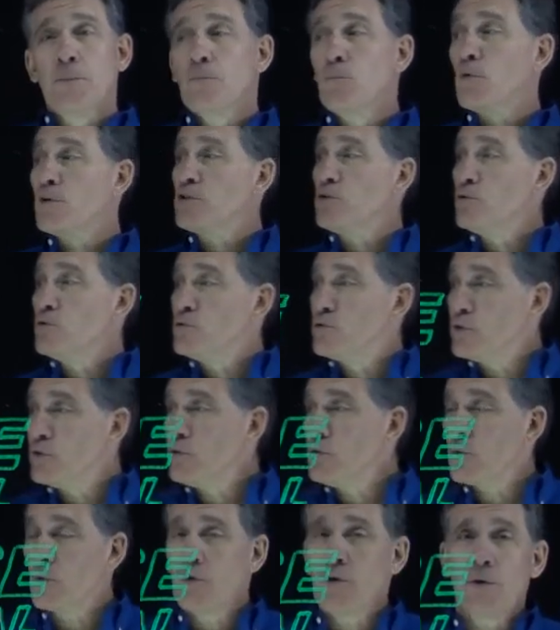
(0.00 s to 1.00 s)
What you
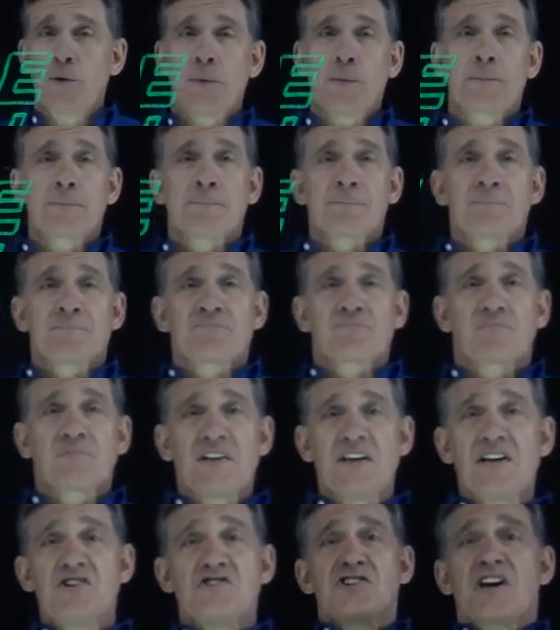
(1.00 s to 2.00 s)
do in